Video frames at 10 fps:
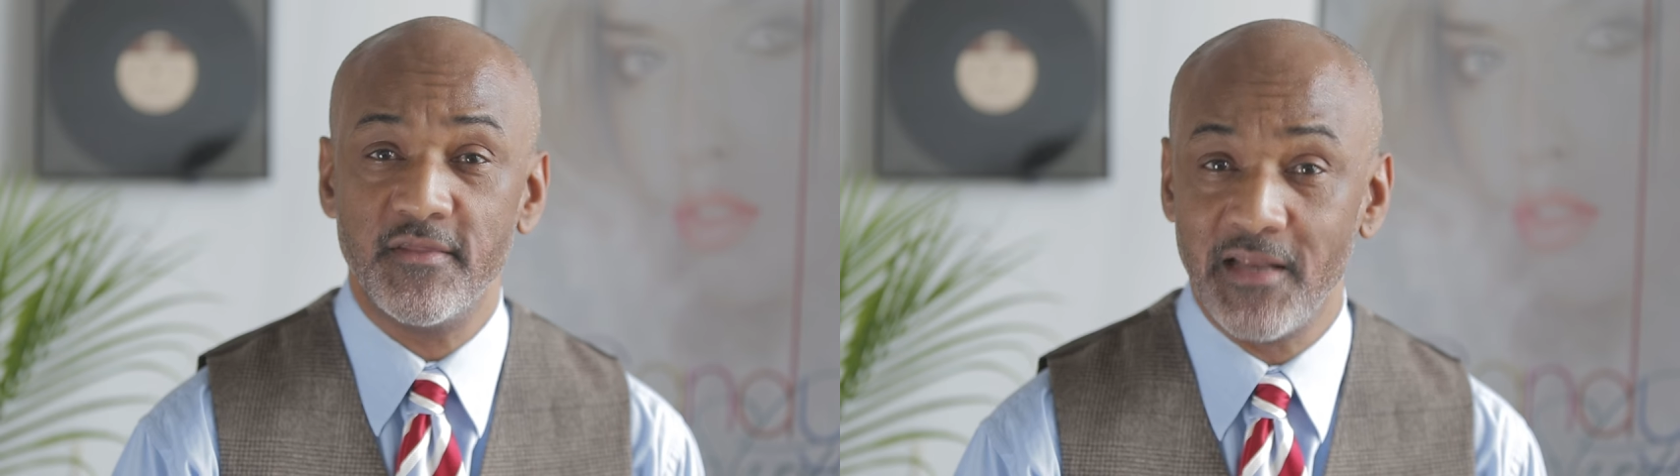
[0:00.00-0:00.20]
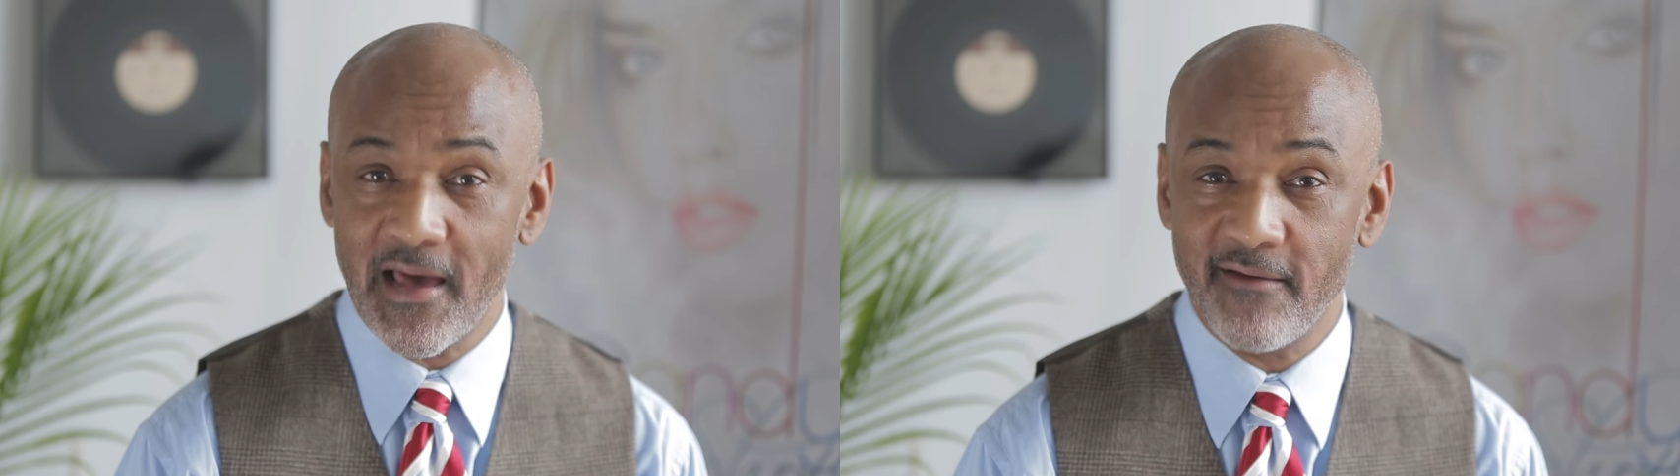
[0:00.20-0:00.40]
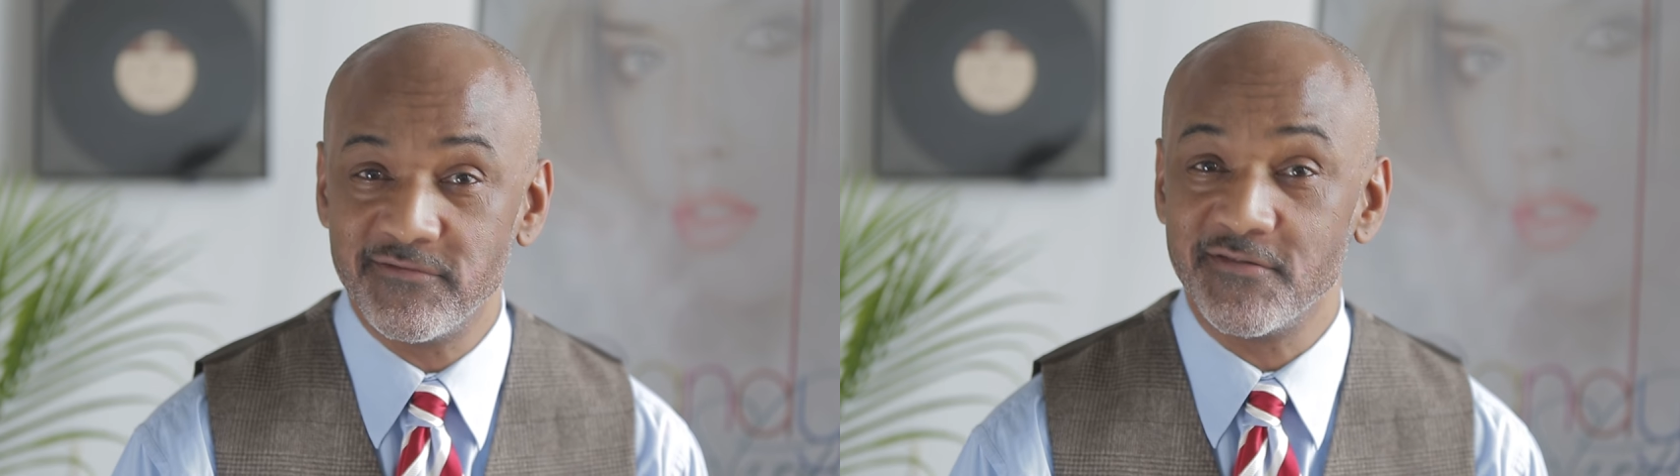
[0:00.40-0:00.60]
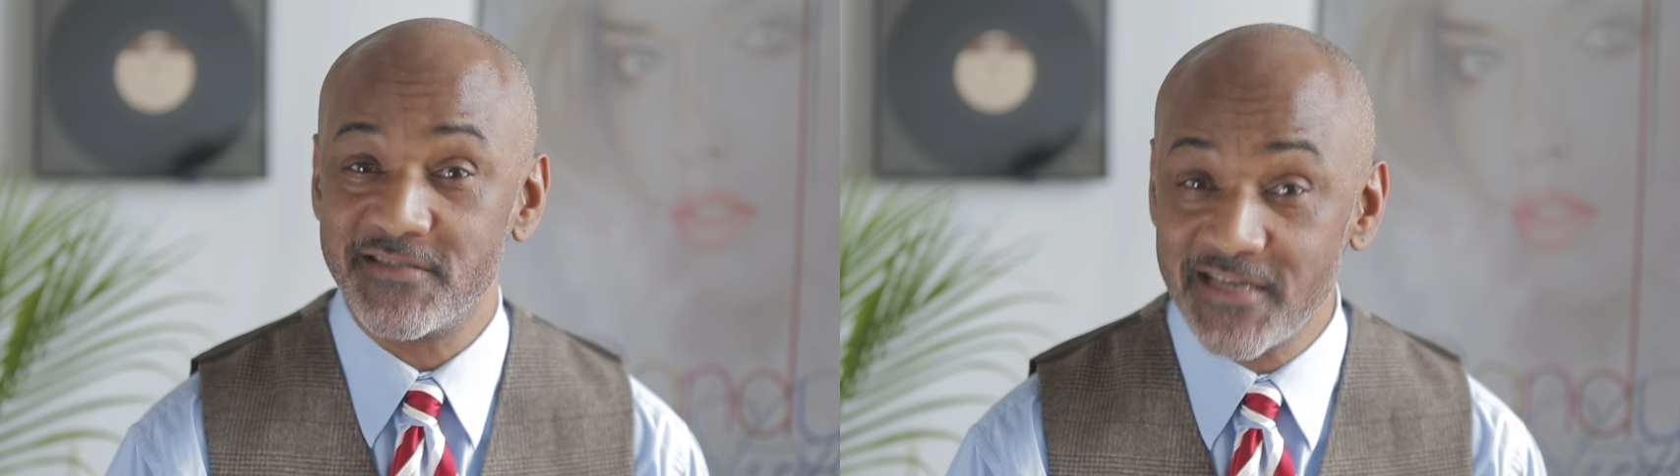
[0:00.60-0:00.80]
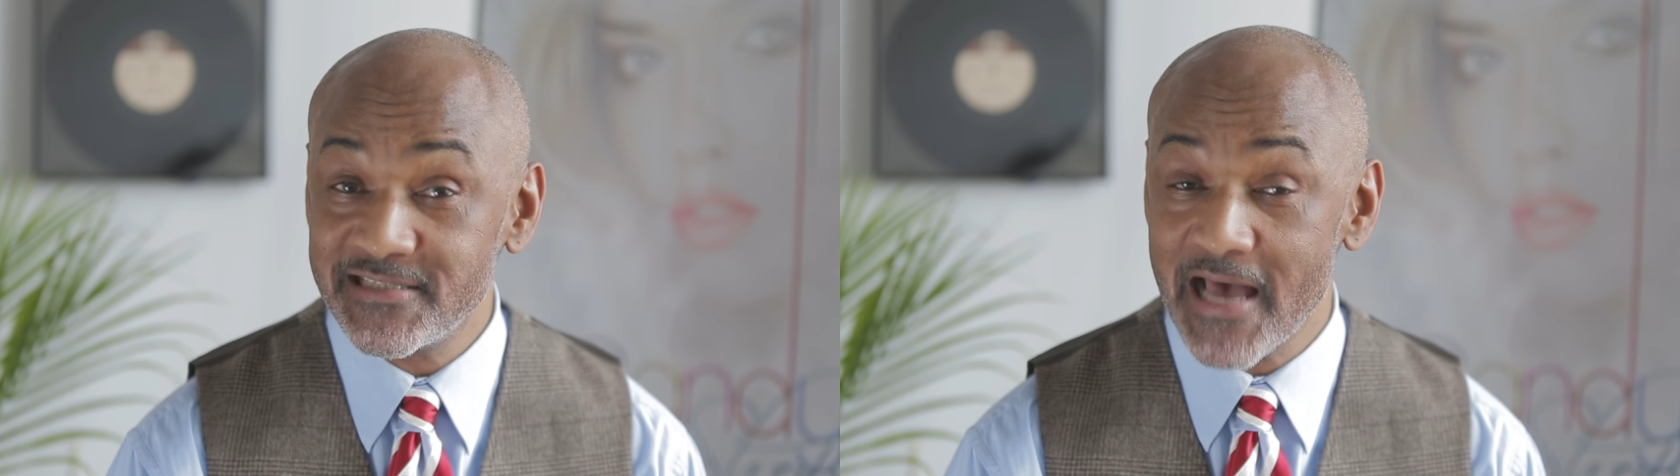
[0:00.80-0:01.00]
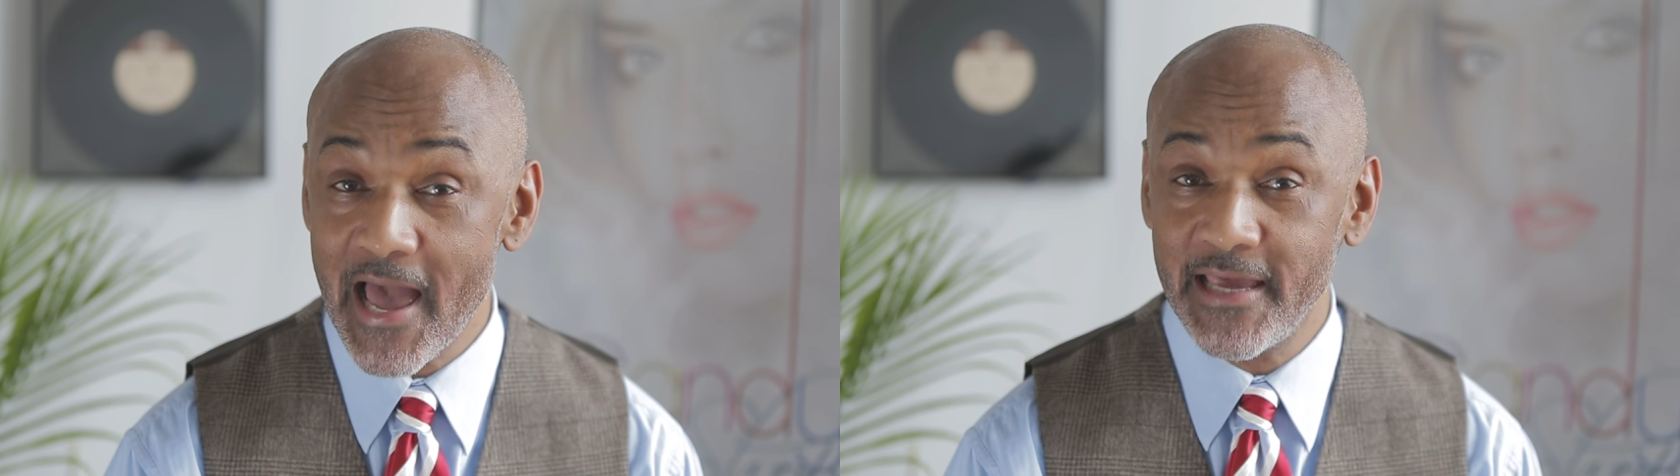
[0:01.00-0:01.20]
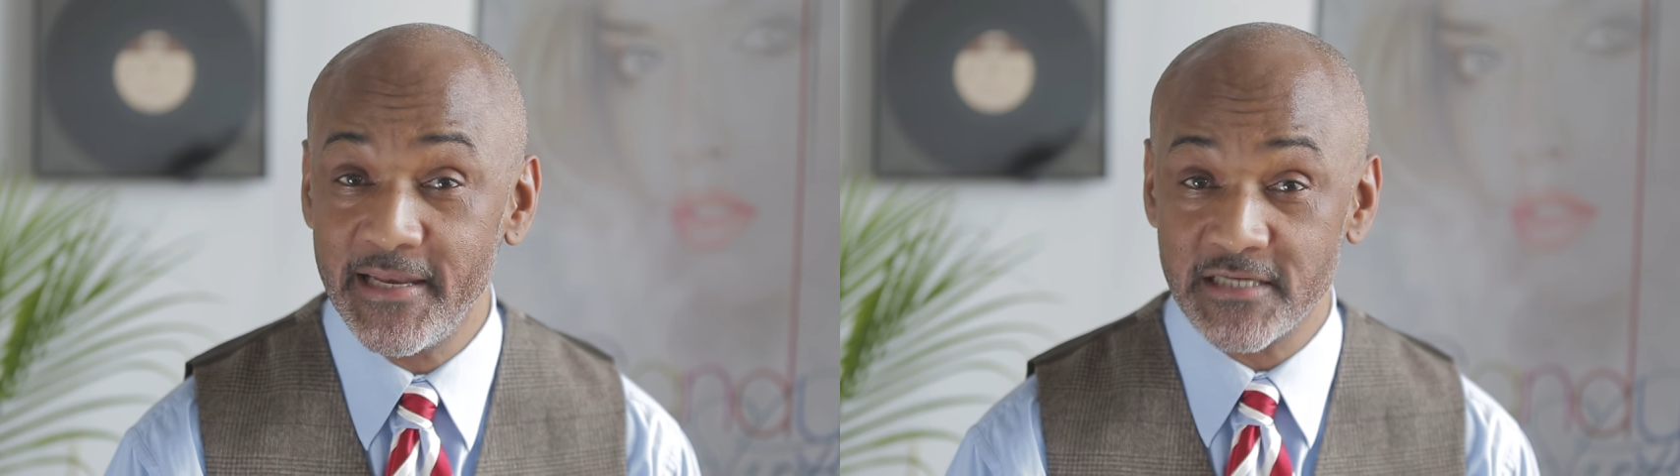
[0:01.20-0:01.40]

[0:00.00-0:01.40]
the lives of six high end